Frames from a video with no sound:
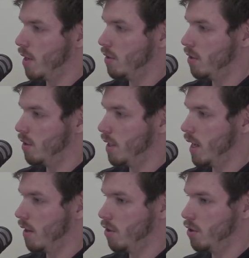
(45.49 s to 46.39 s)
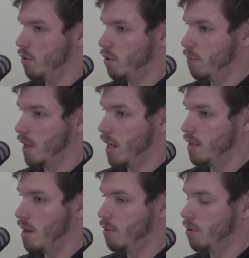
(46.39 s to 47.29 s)
masters together to play a
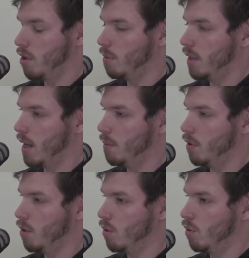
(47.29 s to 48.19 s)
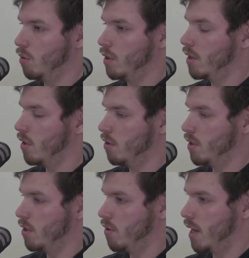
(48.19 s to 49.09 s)
tabletop game called
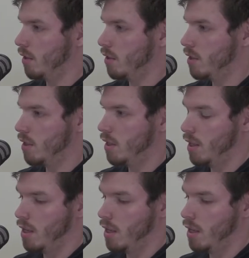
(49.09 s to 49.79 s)
Dungeons and Dragons.